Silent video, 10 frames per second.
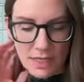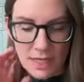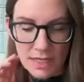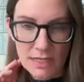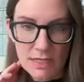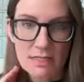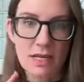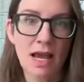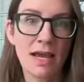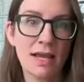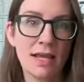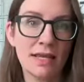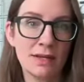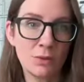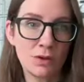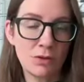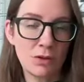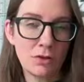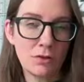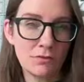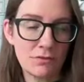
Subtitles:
And I will